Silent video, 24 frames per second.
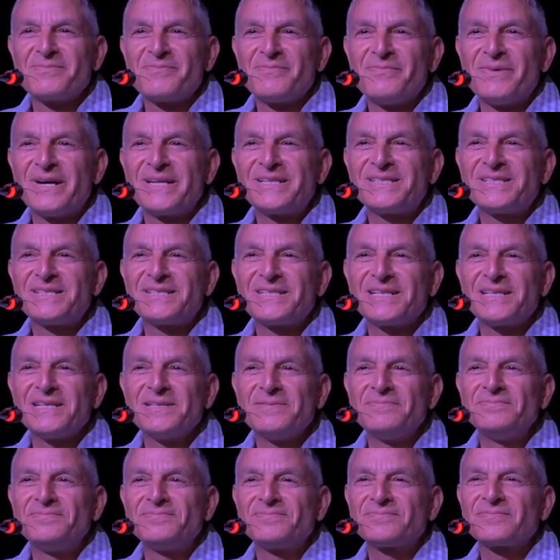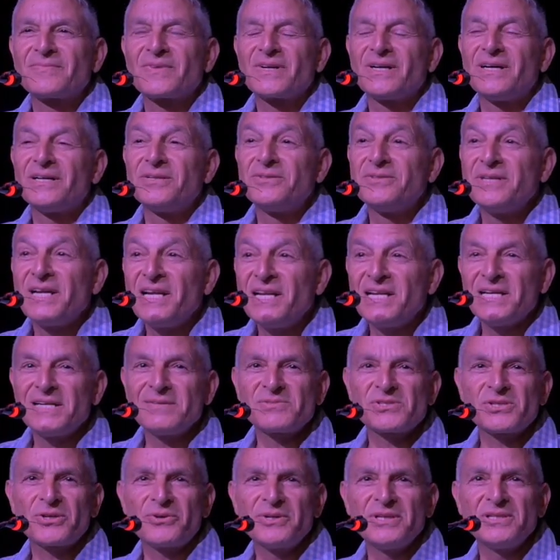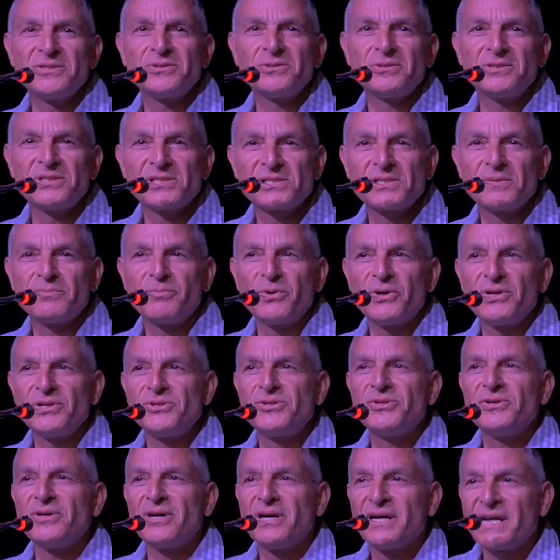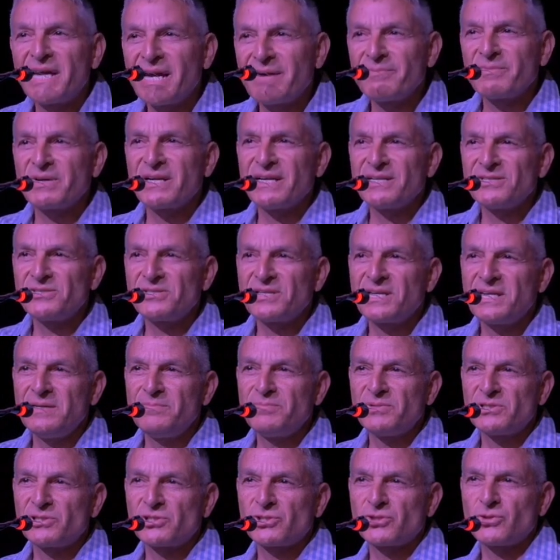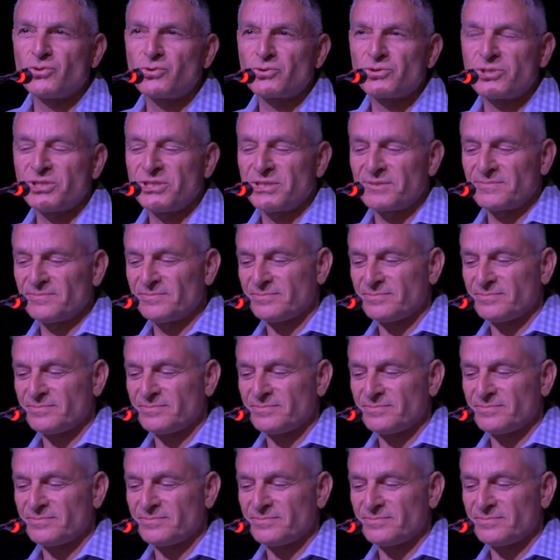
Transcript: But I really am sorry to disappoint you. I am going to keep it short.